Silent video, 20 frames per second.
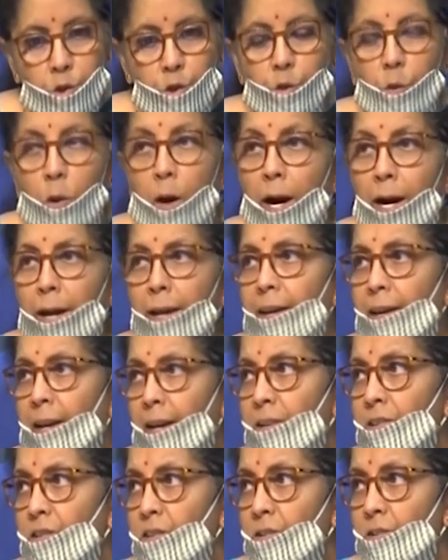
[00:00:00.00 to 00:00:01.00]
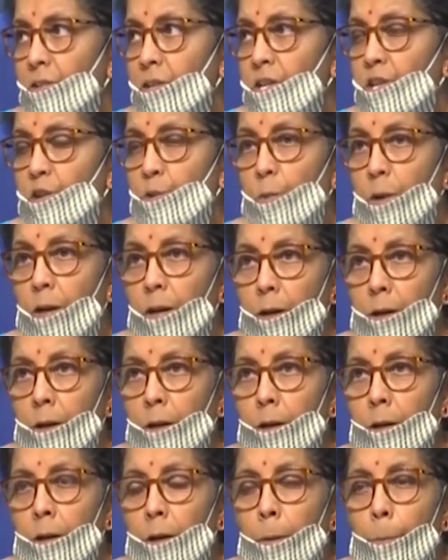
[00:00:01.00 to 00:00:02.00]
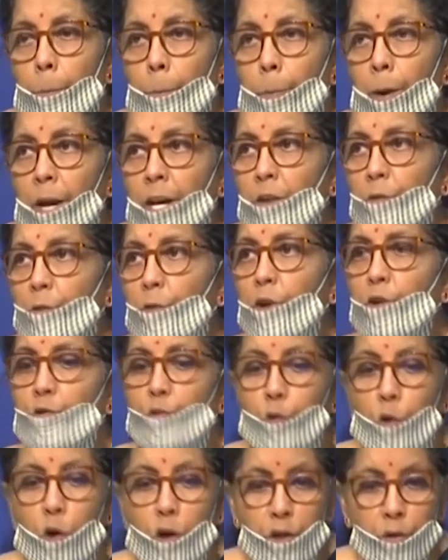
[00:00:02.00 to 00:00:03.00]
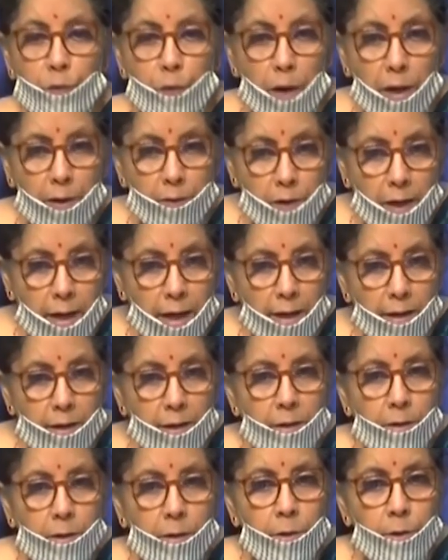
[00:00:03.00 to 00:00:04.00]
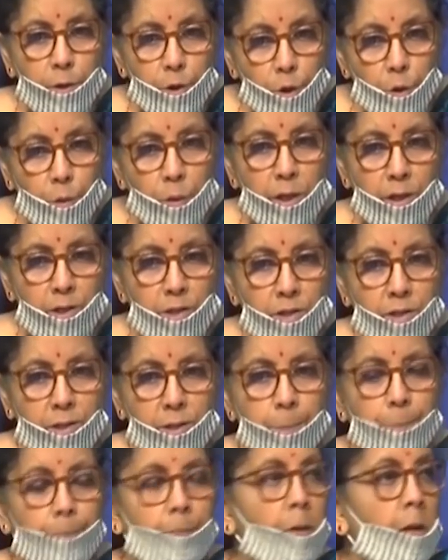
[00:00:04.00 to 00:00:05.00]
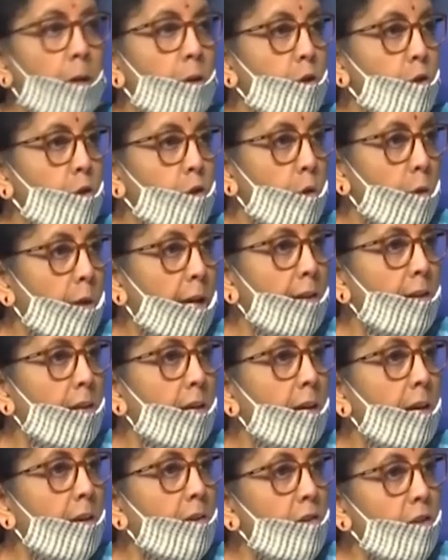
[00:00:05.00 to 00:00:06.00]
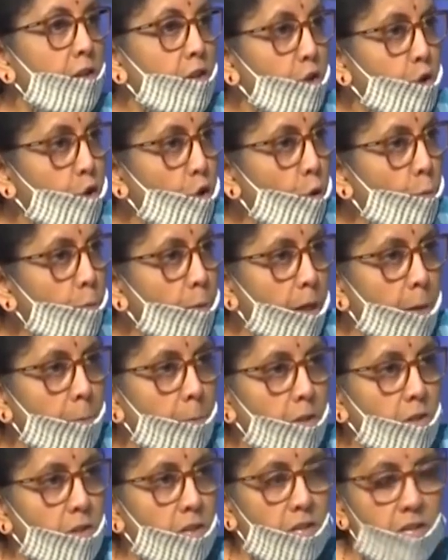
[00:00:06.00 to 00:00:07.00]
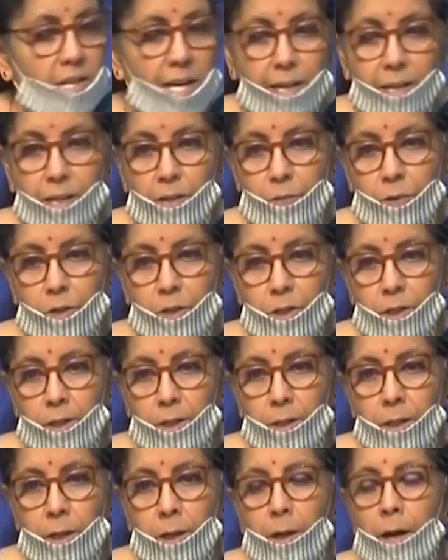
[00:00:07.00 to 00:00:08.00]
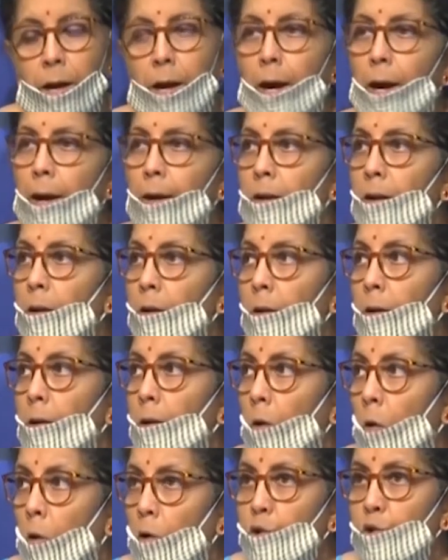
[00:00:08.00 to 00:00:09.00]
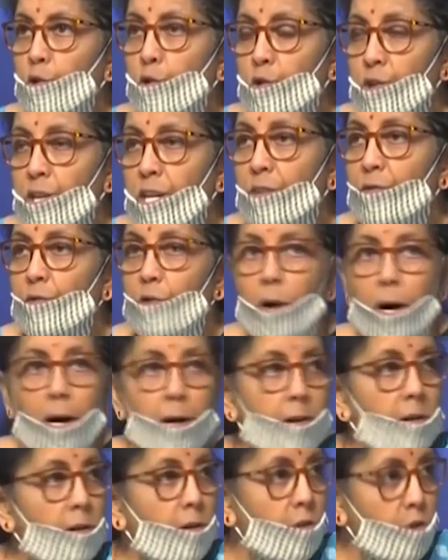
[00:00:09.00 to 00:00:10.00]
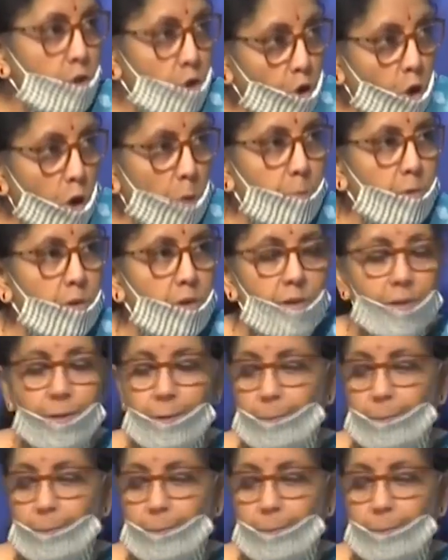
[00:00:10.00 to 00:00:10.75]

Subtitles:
So I guess this will benefit 45 lakh units so that they can resume their business activity and also safeguard jobs.